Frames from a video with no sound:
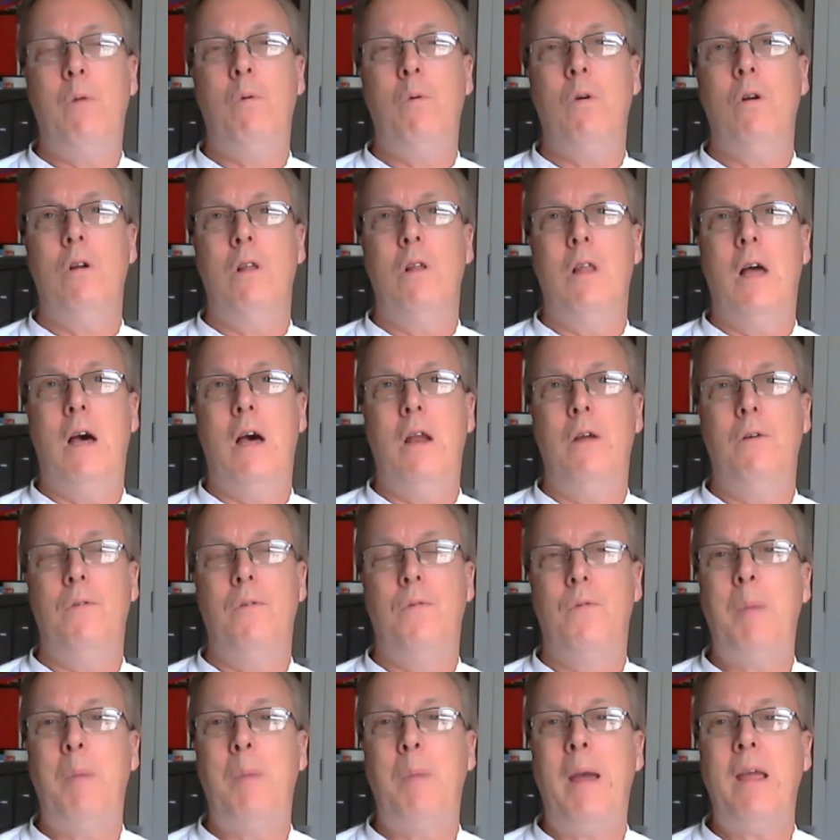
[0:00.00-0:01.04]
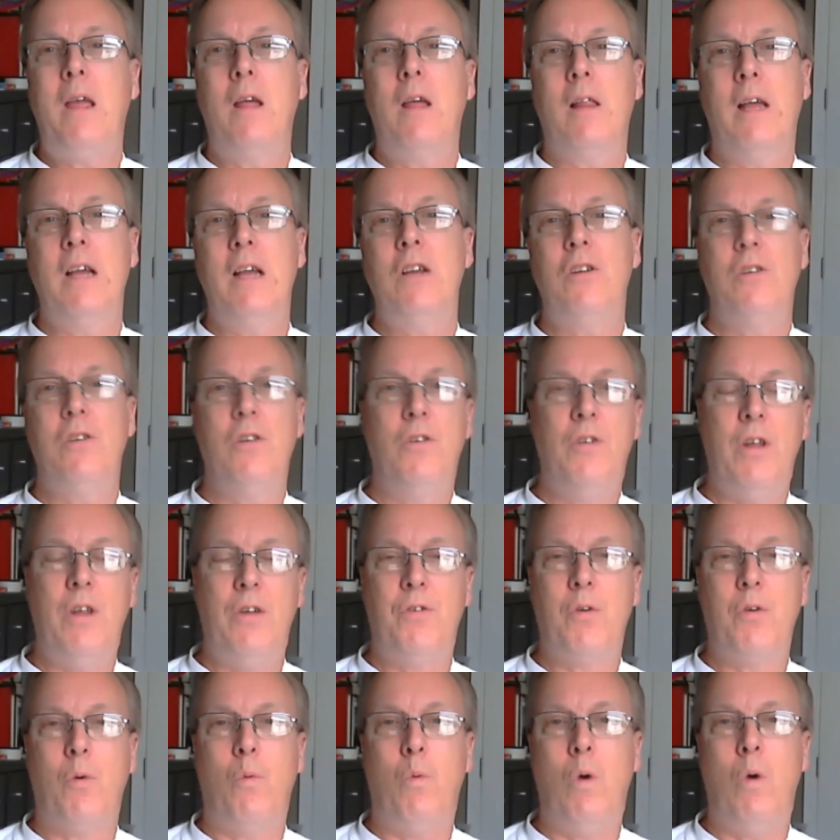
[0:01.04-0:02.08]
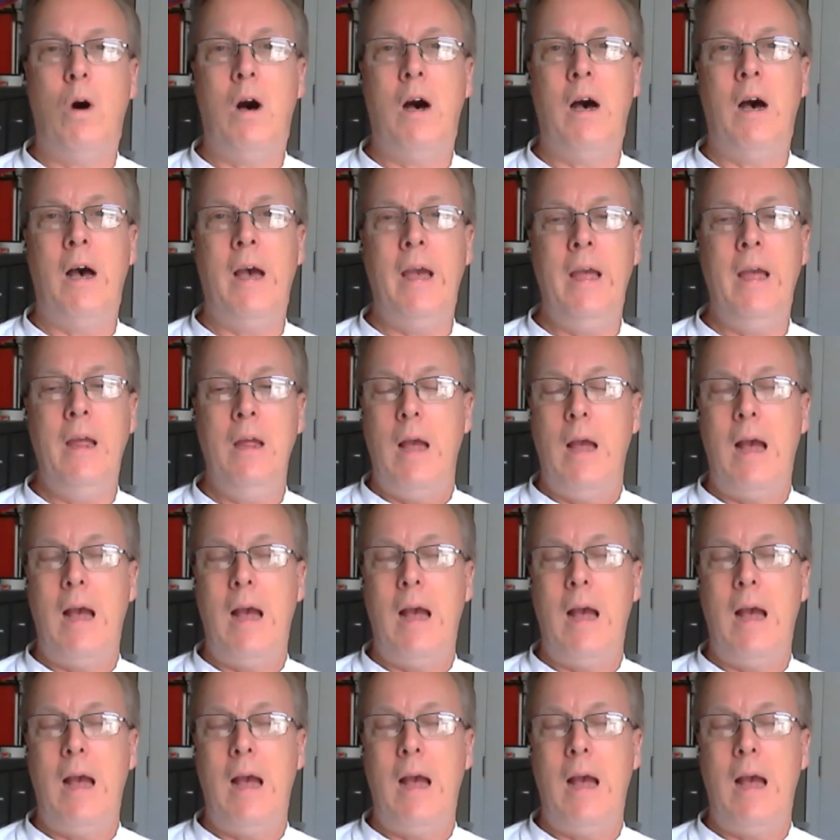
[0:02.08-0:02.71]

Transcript: were a lot of speculations as to why